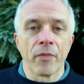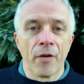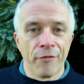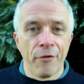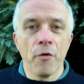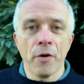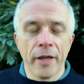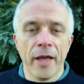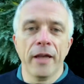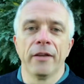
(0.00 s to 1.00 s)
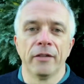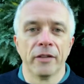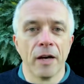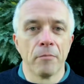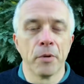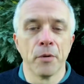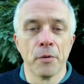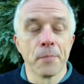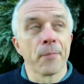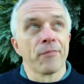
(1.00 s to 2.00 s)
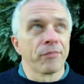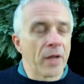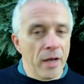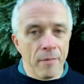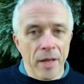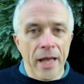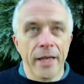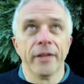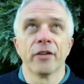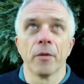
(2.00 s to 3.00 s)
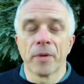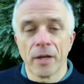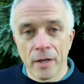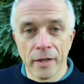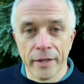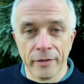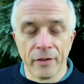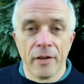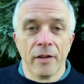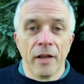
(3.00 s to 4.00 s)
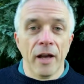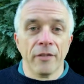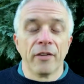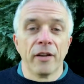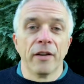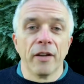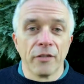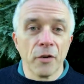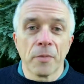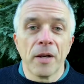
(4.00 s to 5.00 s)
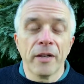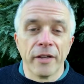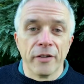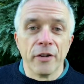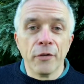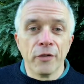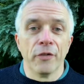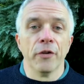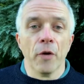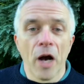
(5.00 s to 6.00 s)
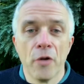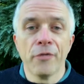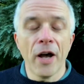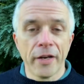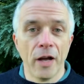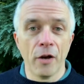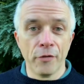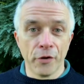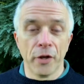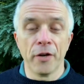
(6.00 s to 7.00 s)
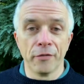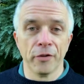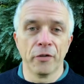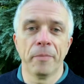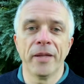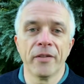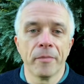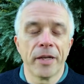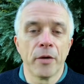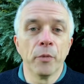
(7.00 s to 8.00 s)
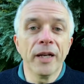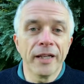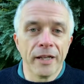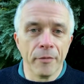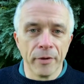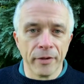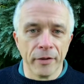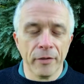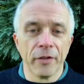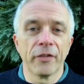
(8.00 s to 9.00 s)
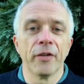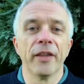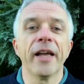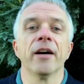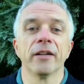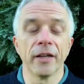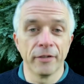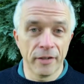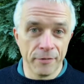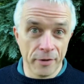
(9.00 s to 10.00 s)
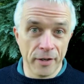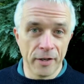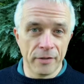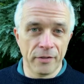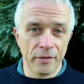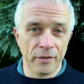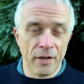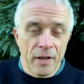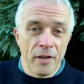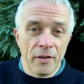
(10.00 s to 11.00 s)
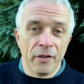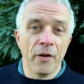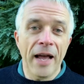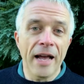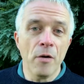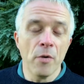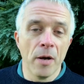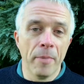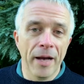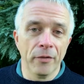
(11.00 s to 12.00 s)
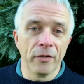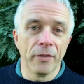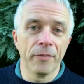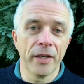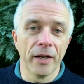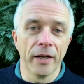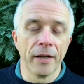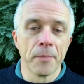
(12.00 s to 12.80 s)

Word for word: For example, um, a top client, uh, a top client uses you over and over and over and spends their money willingly with you, so they are going to give you good answers. So how about something like,